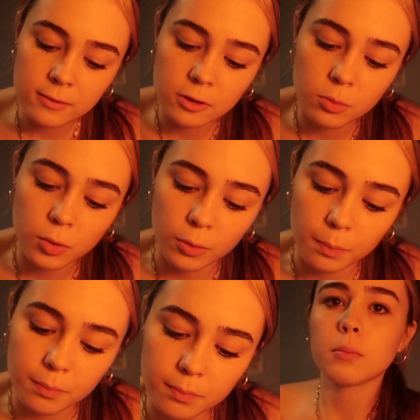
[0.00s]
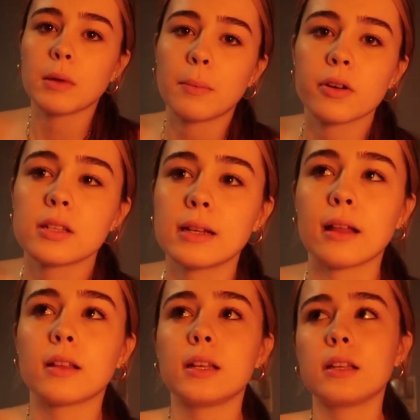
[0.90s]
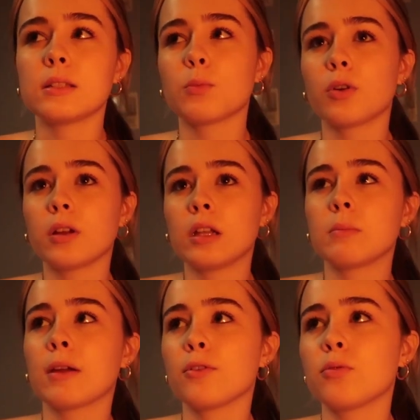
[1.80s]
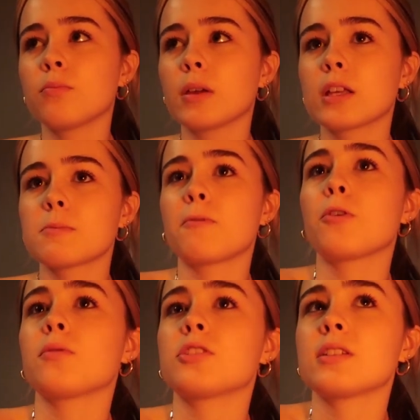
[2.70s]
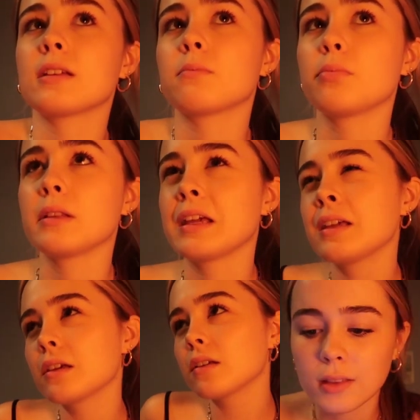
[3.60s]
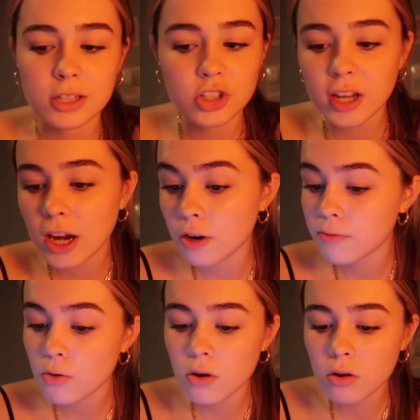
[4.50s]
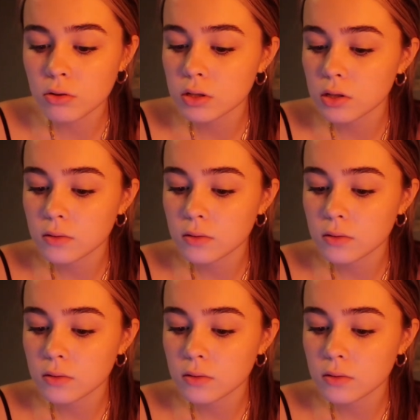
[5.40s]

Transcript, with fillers: it feel more my personality is not in my room because before it was just like blank. Let's check Harry Florals.